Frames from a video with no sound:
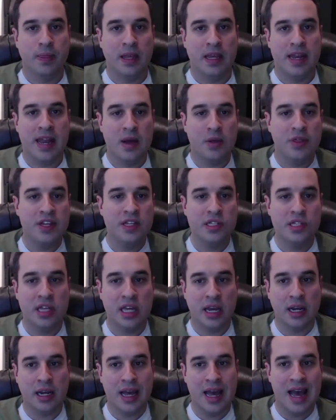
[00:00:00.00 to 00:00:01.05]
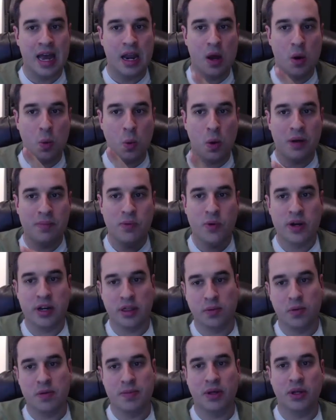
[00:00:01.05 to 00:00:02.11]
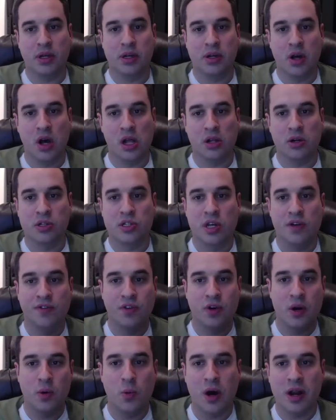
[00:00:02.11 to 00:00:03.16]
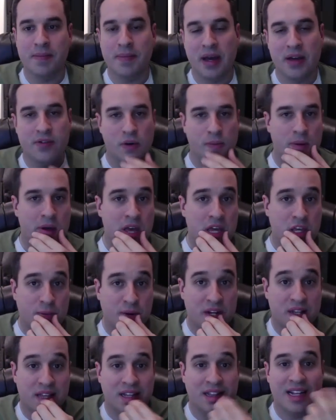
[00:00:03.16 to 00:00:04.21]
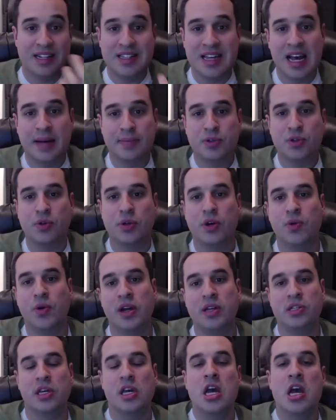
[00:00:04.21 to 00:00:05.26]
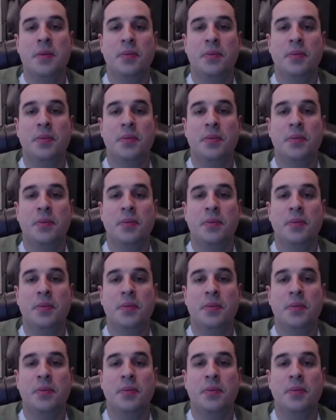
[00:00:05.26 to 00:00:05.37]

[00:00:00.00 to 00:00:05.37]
Now this thing at $1.3 million for a one bedroom, you might think that's absolutely crazy.